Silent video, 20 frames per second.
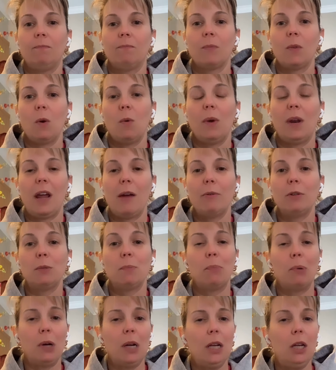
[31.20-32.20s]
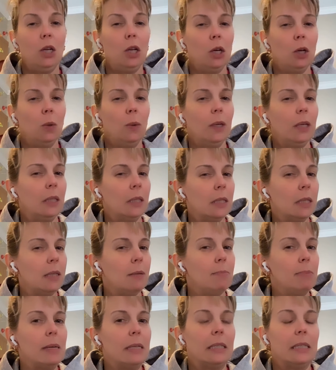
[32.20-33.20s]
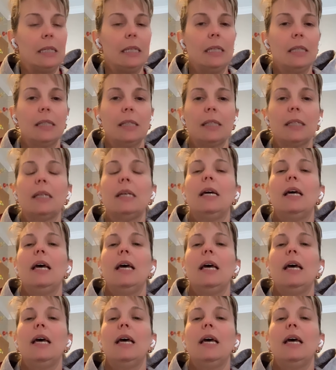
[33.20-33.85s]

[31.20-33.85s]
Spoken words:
when I was pretty new into the business.